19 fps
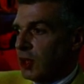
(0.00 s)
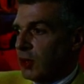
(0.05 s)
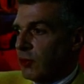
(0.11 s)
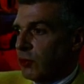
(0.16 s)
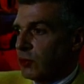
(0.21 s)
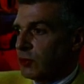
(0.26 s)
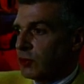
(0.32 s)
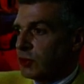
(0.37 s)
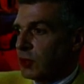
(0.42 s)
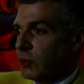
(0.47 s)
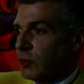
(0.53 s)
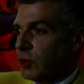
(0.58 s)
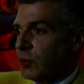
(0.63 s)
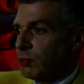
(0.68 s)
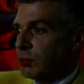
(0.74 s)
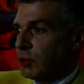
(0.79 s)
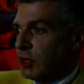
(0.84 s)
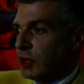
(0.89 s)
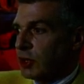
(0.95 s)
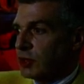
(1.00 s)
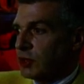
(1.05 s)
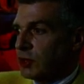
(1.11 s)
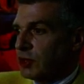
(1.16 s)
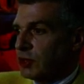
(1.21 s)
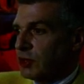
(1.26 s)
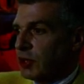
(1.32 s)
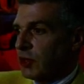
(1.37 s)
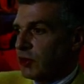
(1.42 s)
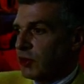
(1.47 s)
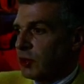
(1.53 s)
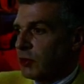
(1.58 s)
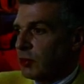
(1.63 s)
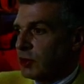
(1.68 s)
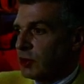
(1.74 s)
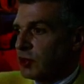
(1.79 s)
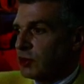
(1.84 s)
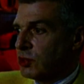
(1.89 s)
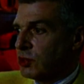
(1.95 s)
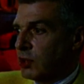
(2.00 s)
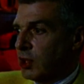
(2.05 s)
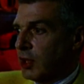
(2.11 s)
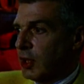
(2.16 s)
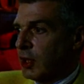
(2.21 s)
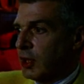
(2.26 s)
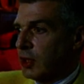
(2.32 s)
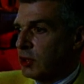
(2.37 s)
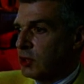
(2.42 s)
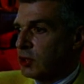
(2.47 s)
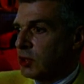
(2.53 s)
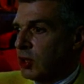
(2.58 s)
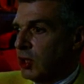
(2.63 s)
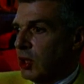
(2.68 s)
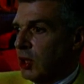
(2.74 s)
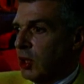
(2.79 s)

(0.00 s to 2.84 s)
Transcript: I thought some of the production sounded a bit strange.